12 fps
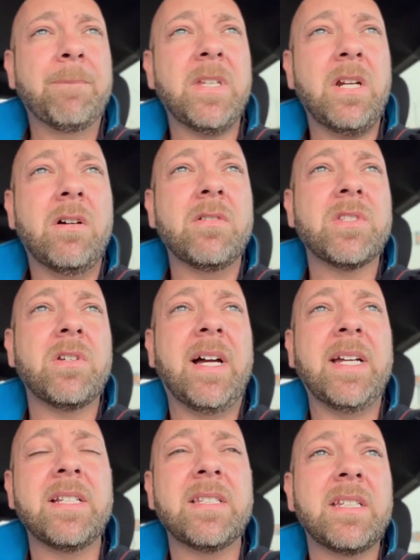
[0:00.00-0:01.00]
You know, so
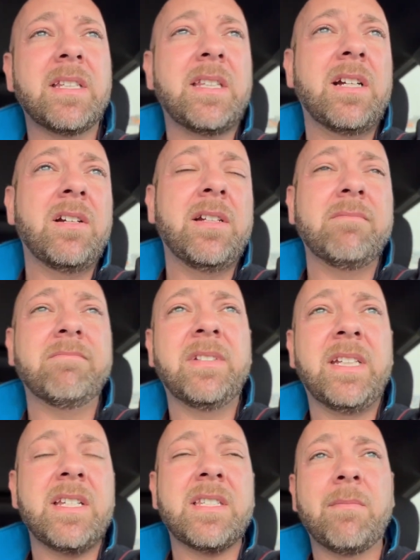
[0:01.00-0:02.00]
I can sit there
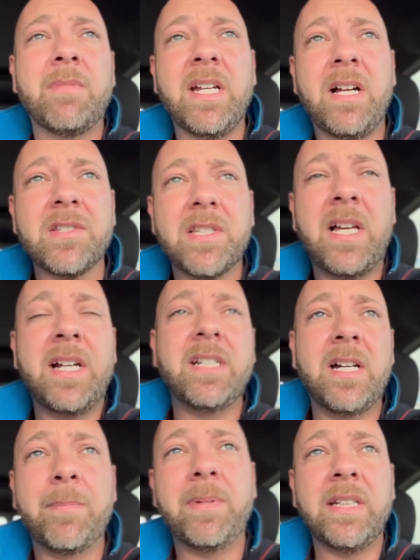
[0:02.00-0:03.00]
and get somebody else
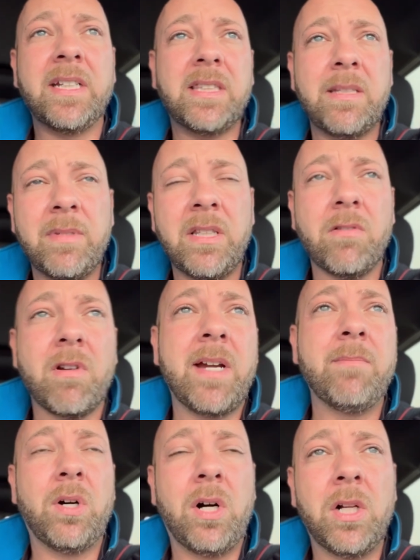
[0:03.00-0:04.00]
lined up and get them in the
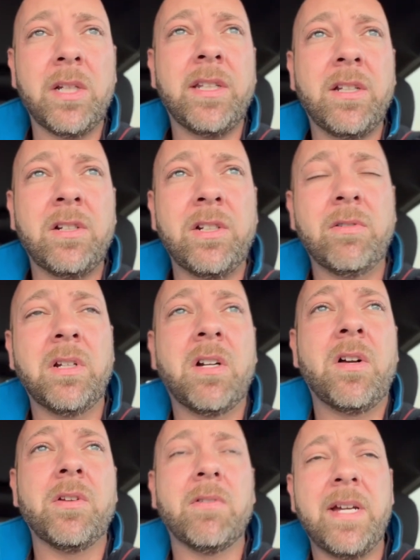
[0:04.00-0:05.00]
right ball, and they're doing
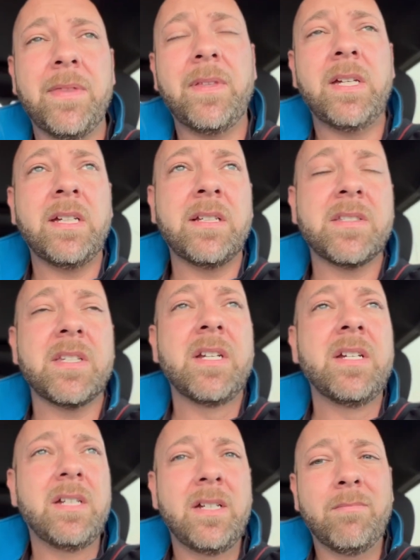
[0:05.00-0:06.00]
all the right things.
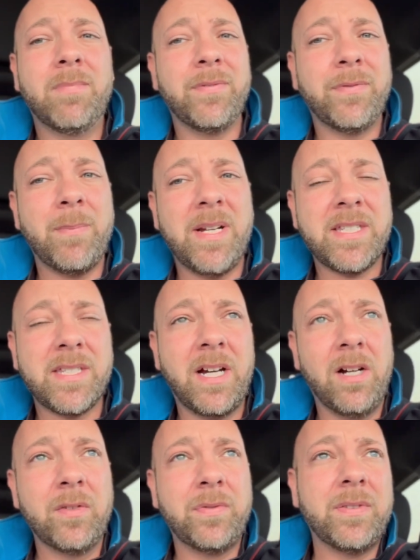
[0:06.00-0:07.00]
But for
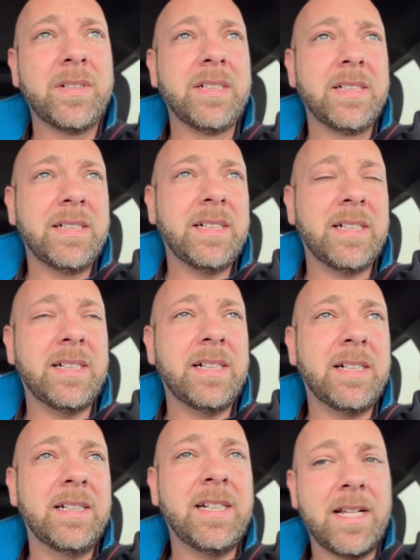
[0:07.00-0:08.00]
myself,
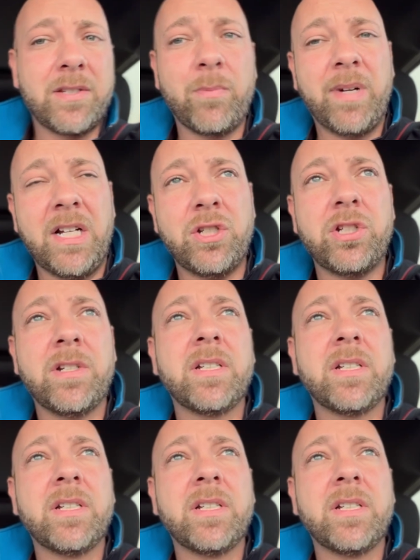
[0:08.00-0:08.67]
uh, not so much.